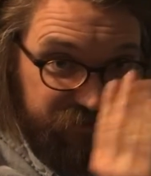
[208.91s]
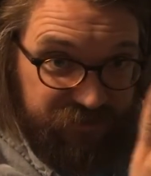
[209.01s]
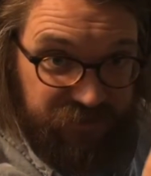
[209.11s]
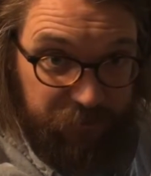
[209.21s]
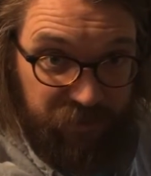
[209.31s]
is the
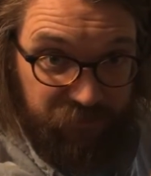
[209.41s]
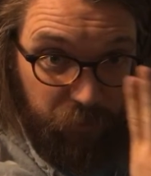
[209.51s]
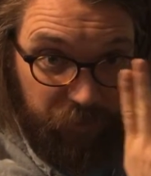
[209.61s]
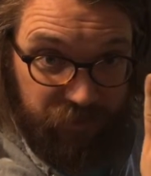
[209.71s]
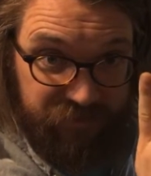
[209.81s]
same
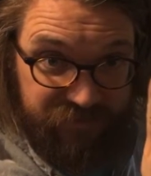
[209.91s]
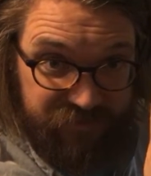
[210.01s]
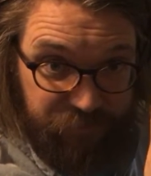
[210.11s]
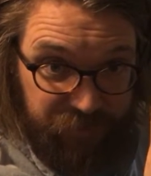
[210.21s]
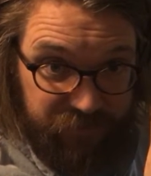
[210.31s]
everywhere because they
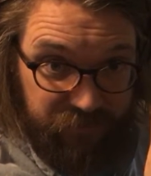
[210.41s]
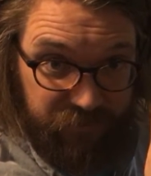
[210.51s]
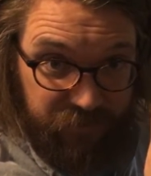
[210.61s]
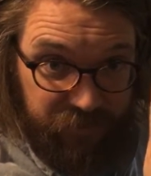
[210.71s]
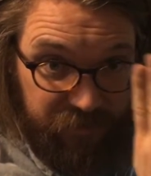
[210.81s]
split.
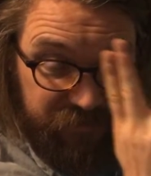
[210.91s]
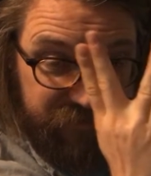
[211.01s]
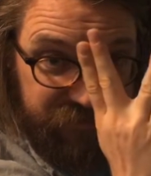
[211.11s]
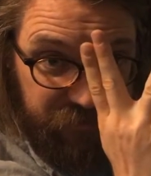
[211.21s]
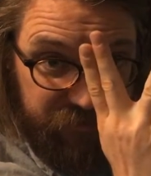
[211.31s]
In a
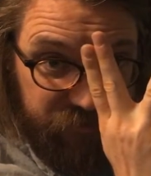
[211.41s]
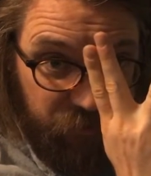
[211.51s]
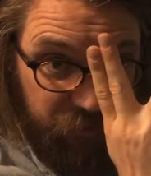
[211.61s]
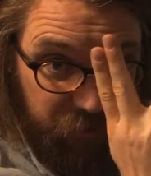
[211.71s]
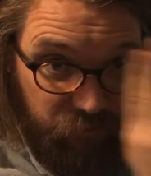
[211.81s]
series
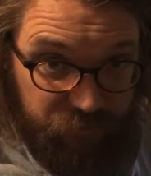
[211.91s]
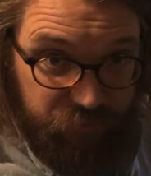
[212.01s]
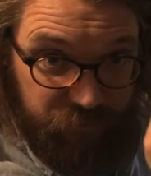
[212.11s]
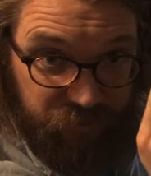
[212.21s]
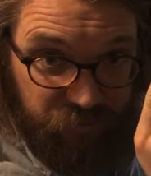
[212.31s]
circuit,
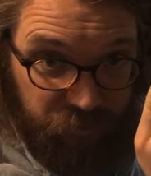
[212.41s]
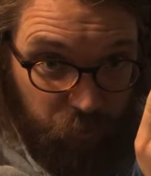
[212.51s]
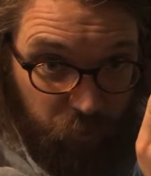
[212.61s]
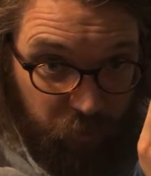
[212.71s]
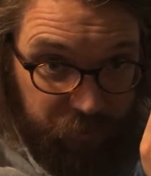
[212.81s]
there's only
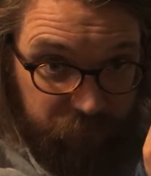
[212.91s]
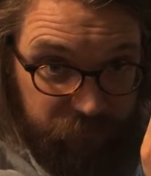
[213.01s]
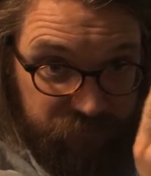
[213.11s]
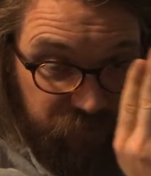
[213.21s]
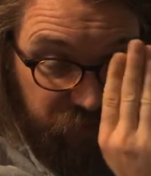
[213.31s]
one,
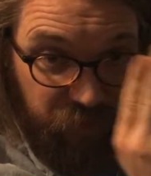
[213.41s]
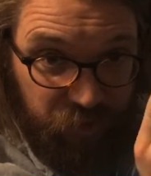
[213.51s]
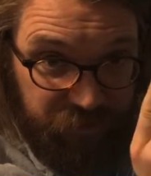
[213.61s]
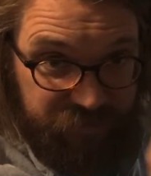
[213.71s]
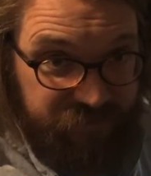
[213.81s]
so the
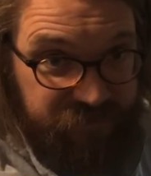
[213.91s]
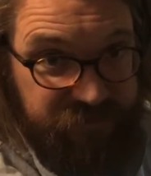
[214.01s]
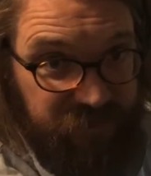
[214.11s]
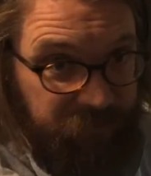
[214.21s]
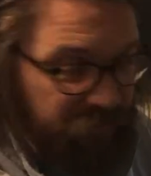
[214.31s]
current is the
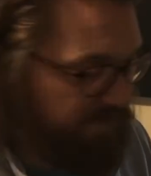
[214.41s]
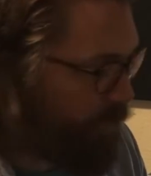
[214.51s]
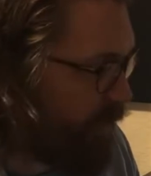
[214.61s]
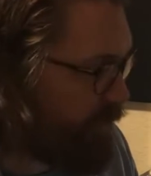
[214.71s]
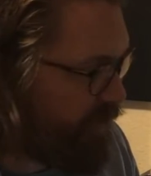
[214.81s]
same
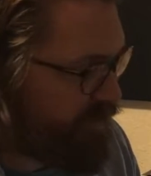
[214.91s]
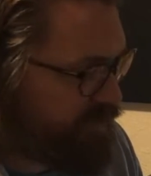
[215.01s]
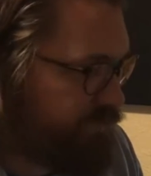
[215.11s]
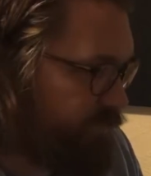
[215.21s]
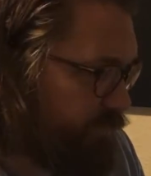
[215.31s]
everywhere because
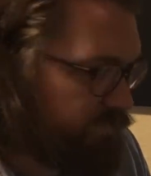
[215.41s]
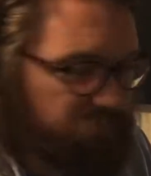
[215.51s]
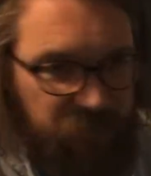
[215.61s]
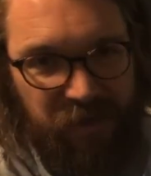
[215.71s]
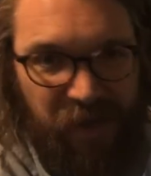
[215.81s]

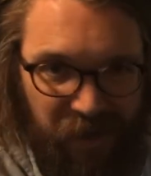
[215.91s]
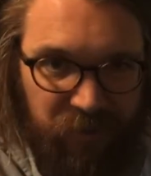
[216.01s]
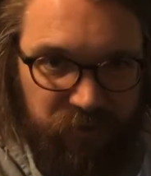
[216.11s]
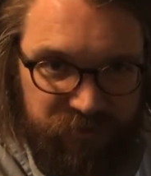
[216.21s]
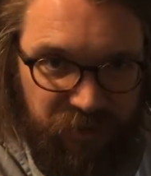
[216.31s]
an I
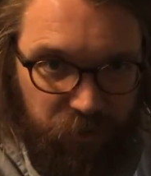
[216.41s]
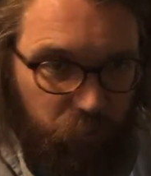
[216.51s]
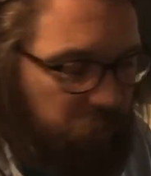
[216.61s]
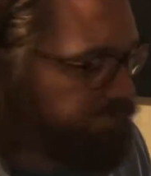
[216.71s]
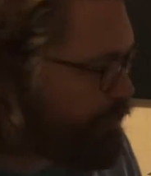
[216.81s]
looks like
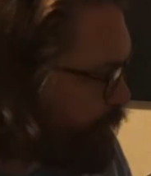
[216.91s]
a 1.